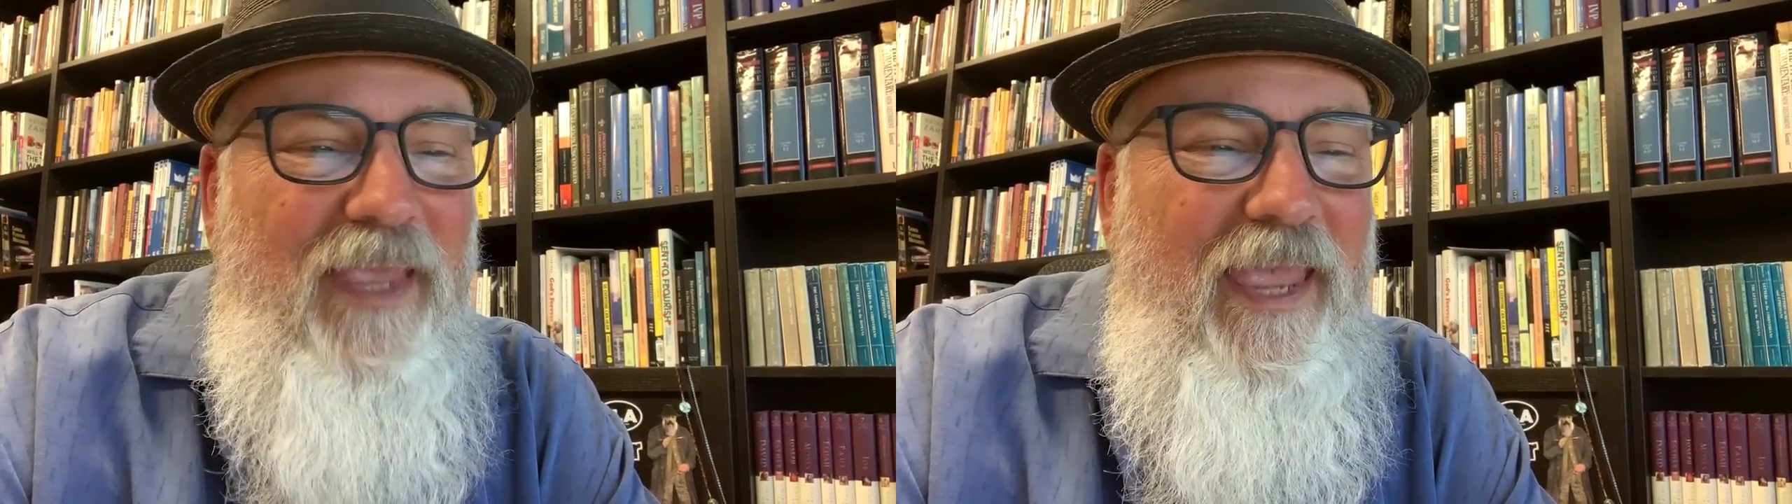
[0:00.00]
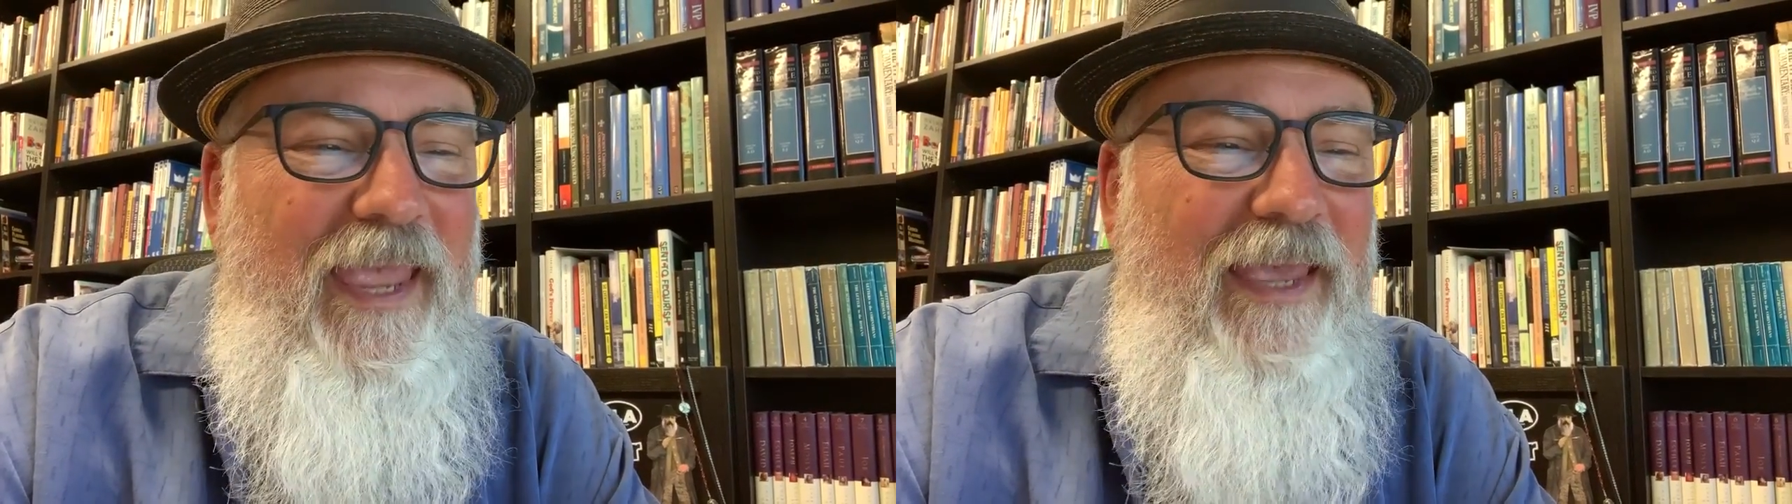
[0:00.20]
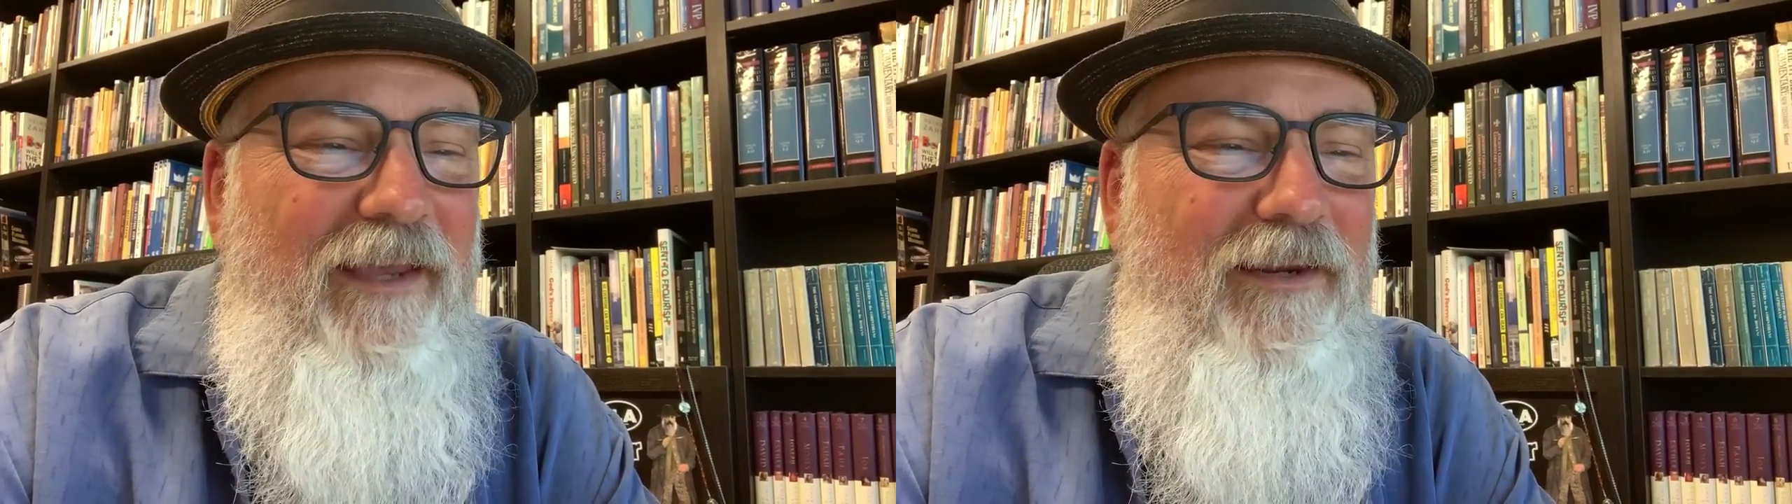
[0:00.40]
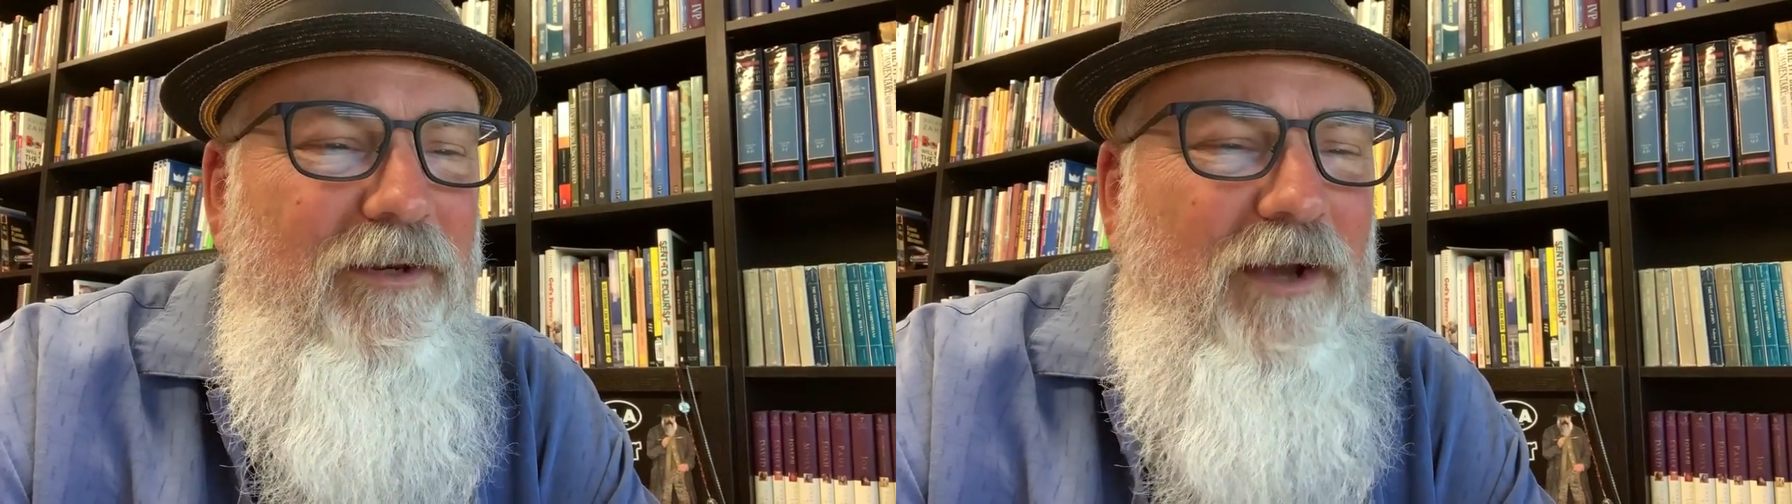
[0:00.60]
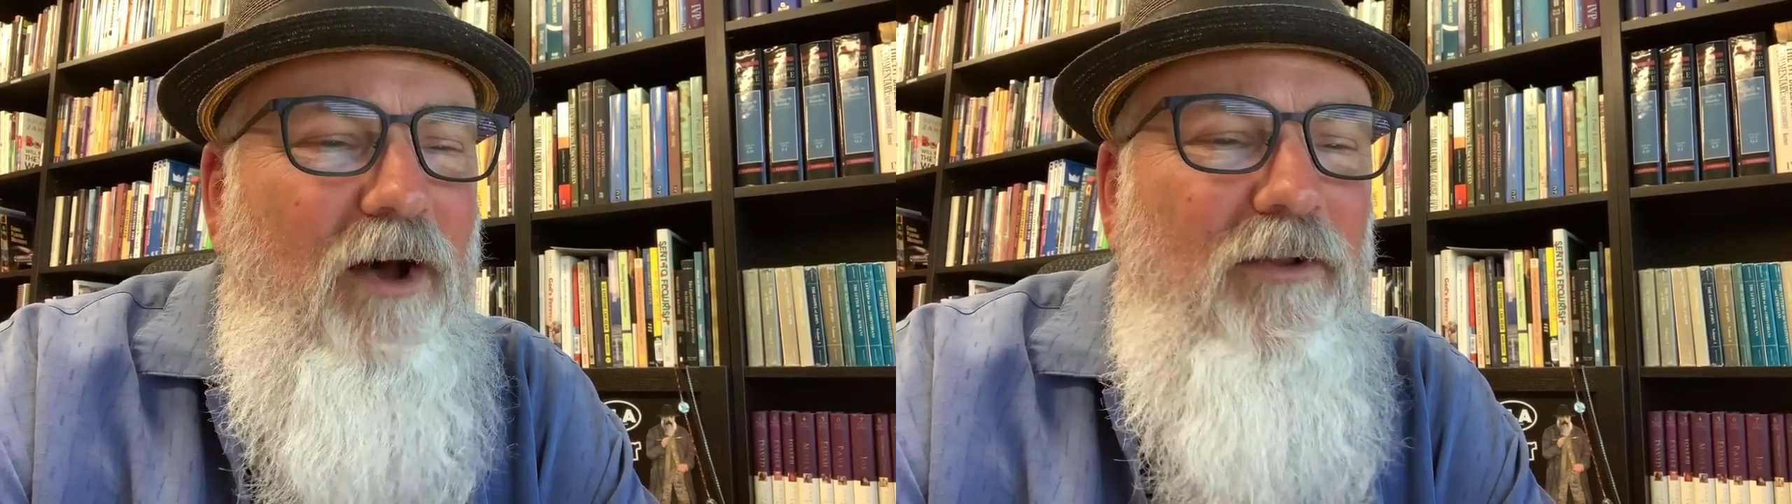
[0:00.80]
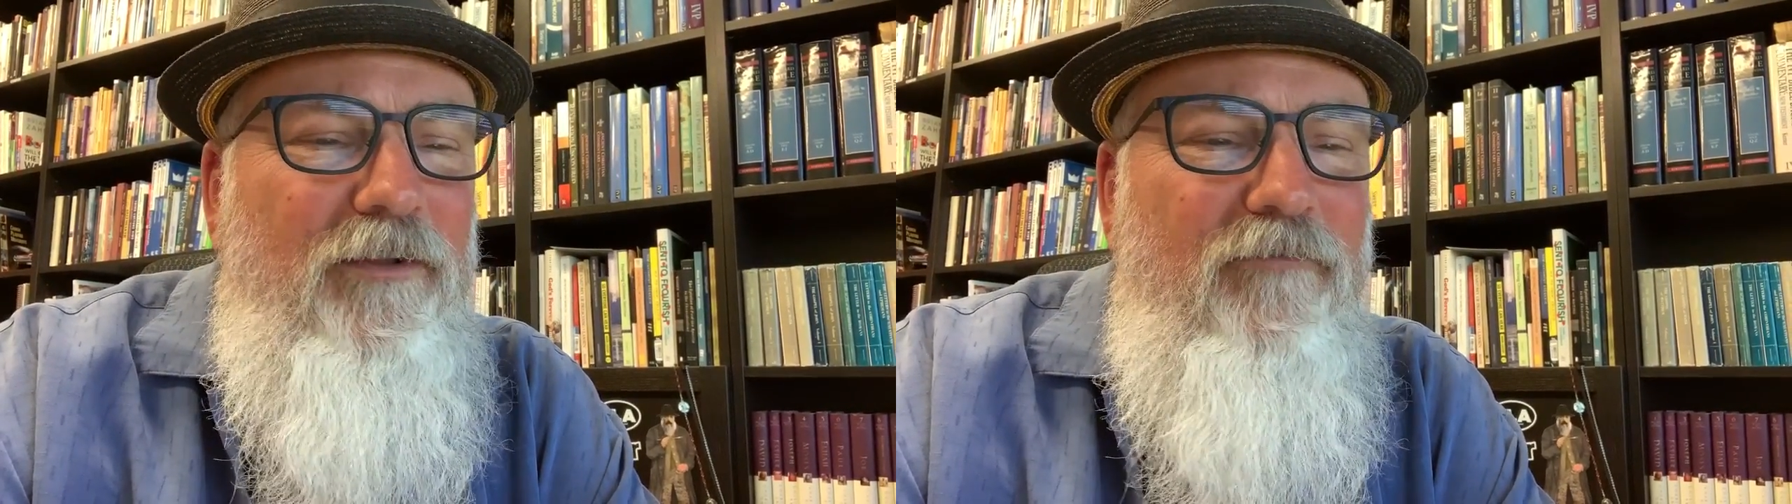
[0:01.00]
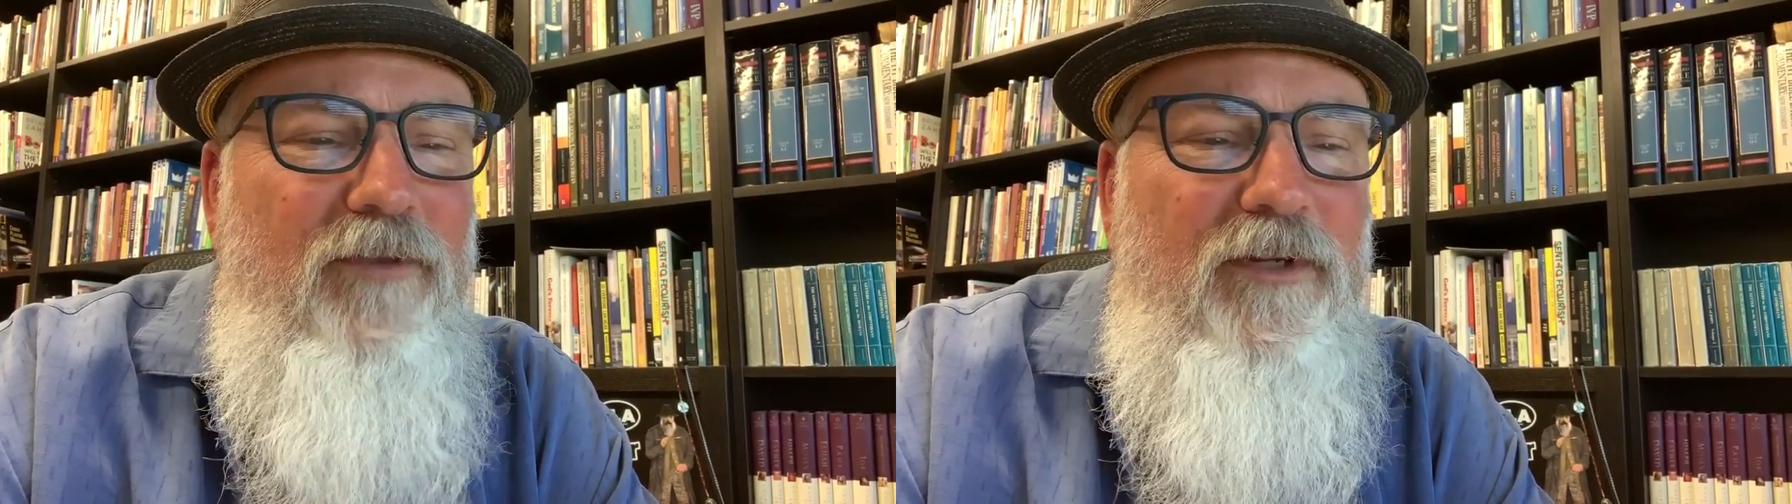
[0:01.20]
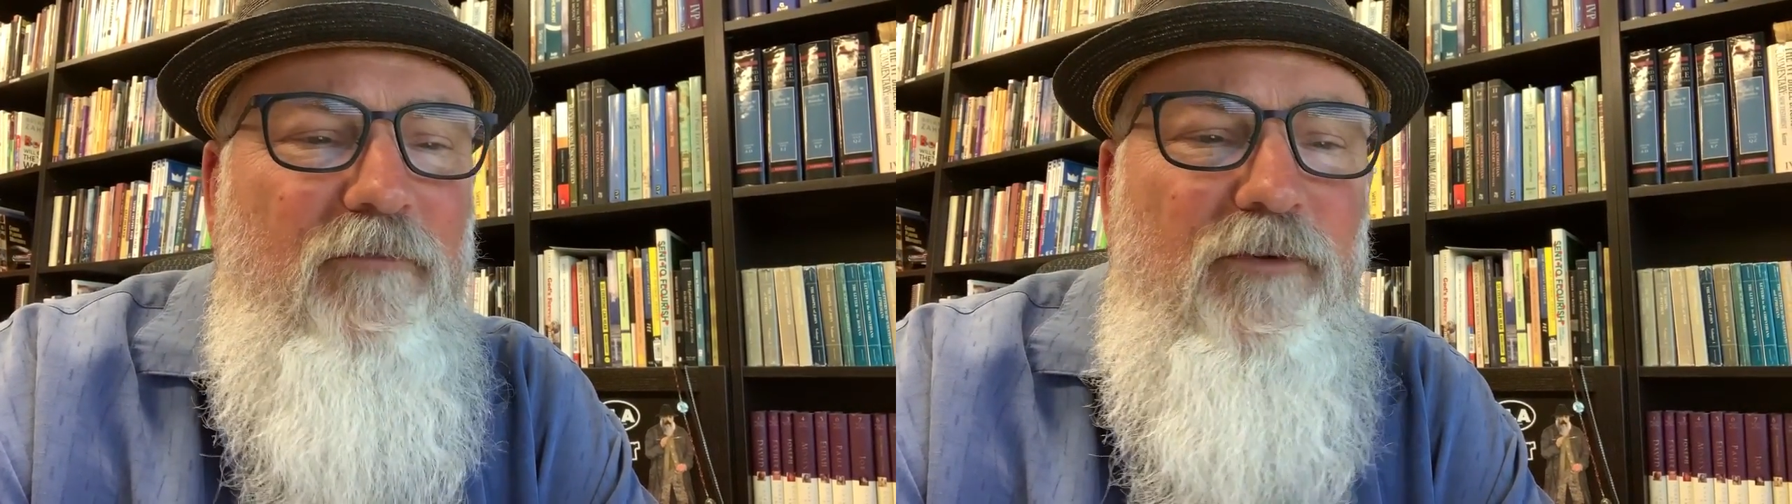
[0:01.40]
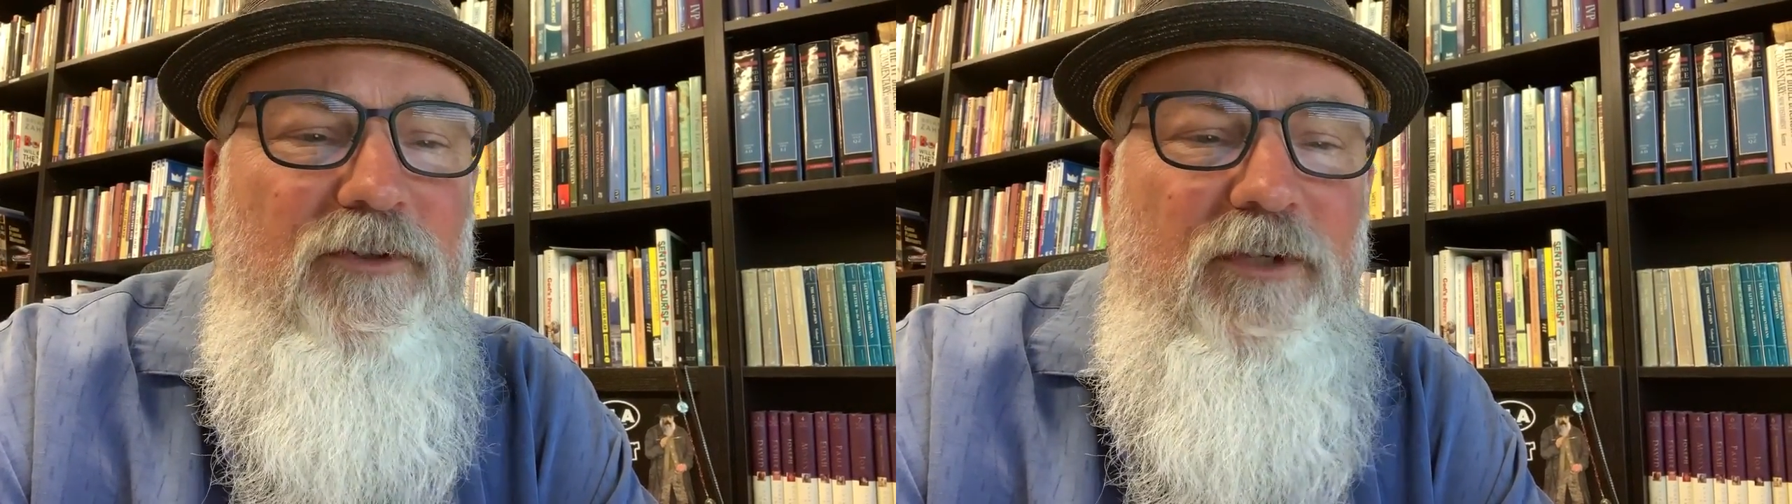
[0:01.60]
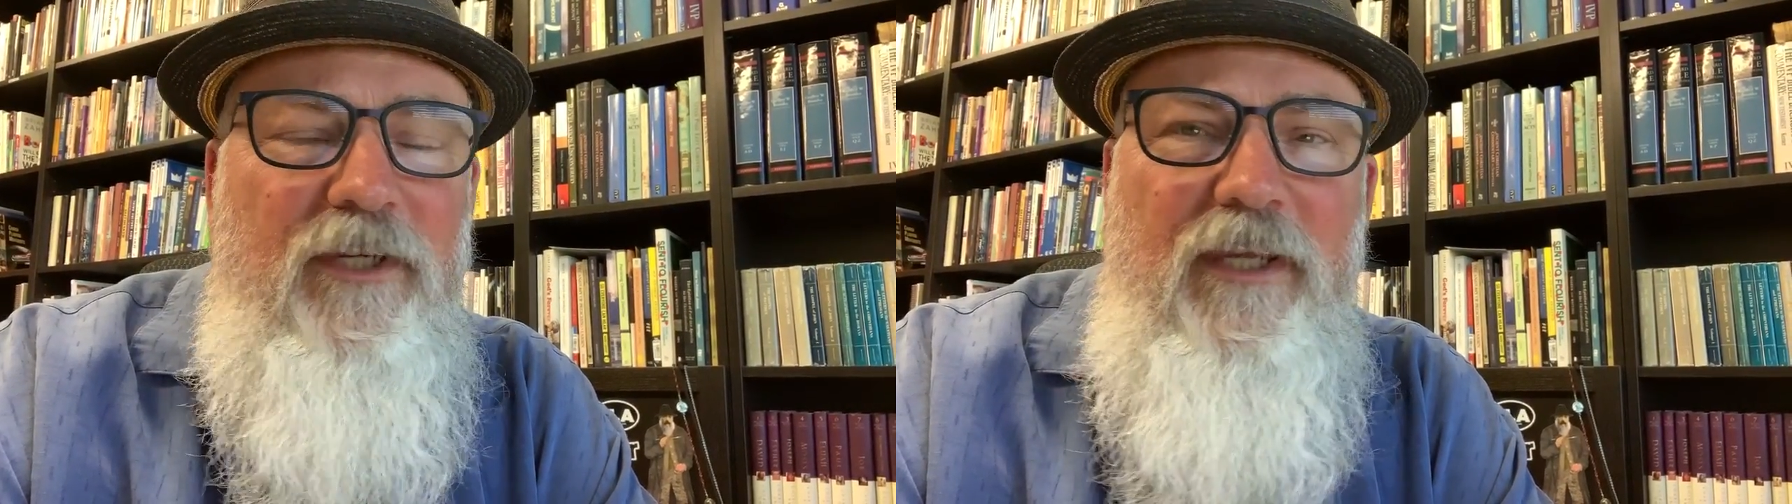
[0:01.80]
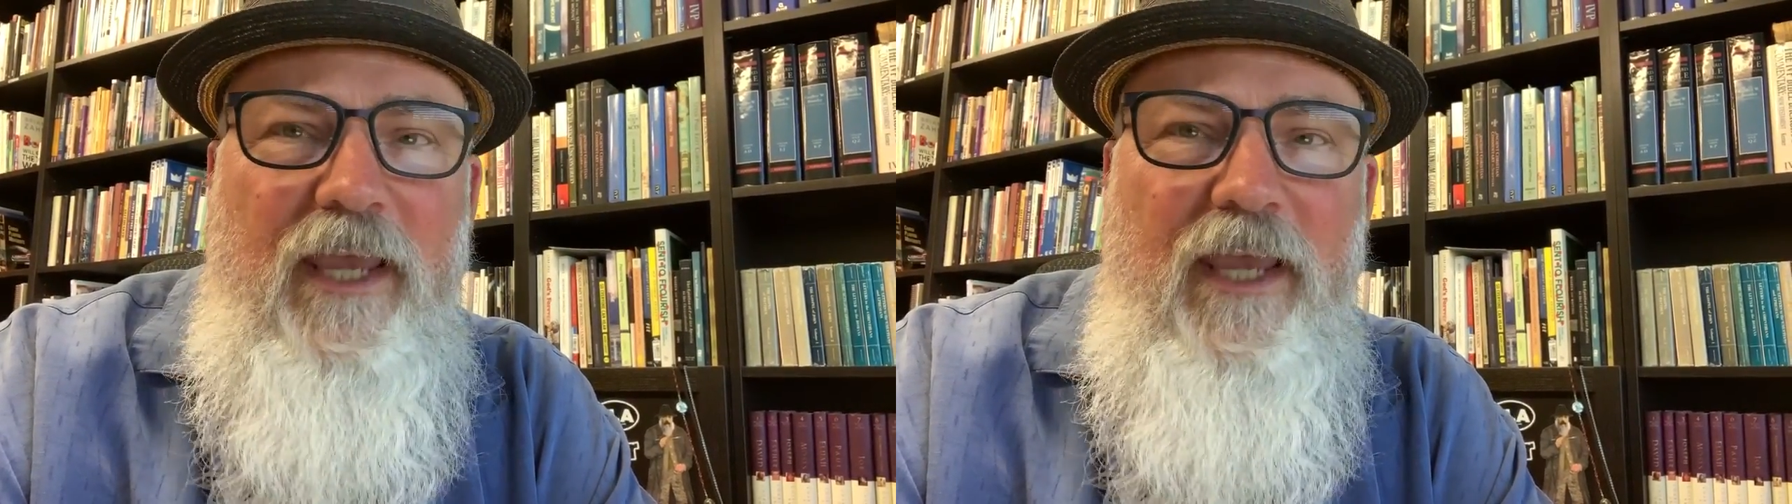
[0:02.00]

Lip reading: and all of the diversity,